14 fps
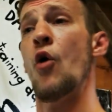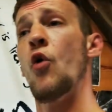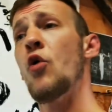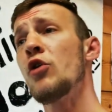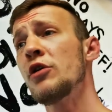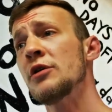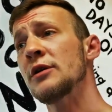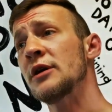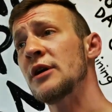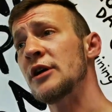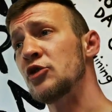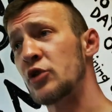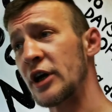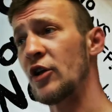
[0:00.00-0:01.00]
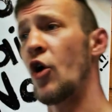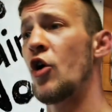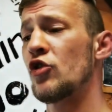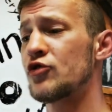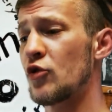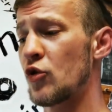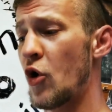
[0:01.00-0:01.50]
Or you can
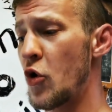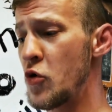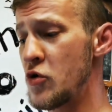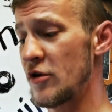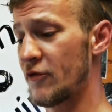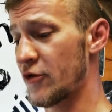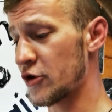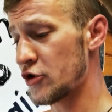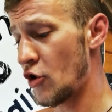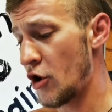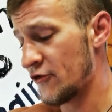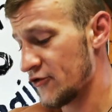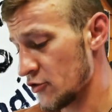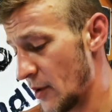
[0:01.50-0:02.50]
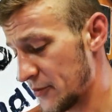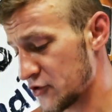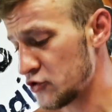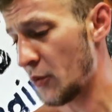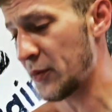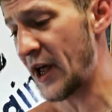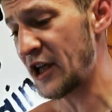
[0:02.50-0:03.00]
also go further on from a
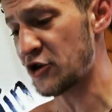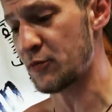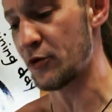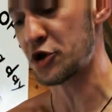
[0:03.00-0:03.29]
pseudo planche